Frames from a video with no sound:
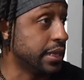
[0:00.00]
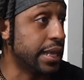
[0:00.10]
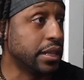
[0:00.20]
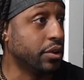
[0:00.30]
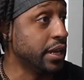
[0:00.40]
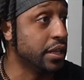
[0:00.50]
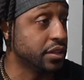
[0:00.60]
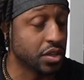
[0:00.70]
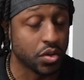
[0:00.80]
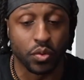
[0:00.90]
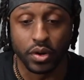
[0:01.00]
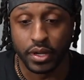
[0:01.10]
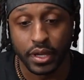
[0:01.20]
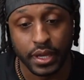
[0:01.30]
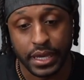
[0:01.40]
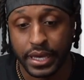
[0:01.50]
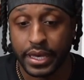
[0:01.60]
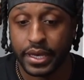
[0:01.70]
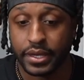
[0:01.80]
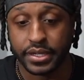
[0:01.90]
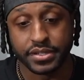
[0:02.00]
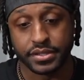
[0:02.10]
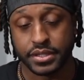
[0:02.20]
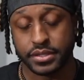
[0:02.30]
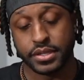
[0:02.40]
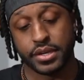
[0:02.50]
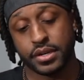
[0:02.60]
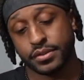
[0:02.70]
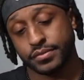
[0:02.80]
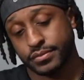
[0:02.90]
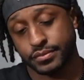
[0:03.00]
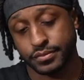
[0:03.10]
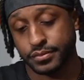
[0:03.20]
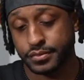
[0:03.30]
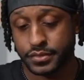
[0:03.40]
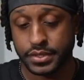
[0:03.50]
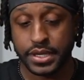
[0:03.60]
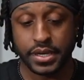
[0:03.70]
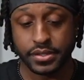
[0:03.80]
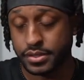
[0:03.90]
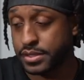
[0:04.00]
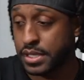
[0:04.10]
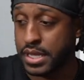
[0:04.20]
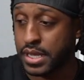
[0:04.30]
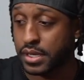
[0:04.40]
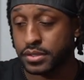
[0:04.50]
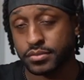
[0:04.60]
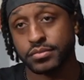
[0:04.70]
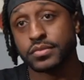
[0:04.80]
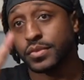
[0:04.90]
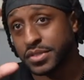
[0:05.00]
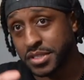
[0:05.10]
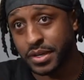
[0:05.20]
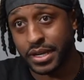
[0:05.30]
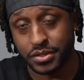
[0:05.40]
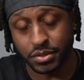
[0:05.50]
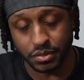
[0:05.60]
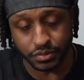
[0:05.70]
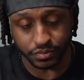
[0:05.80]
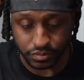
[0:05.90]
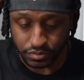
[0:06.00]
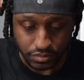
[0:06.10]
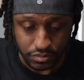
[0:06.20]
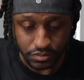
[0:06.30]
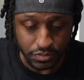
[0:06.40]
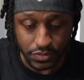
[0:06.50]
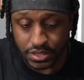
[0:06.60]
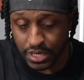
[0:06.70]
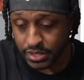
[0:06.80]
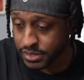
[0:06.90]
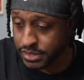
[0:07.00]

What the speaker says: Like literally anything you want. And he just sits there, signs it, slides. What's up? How you doing?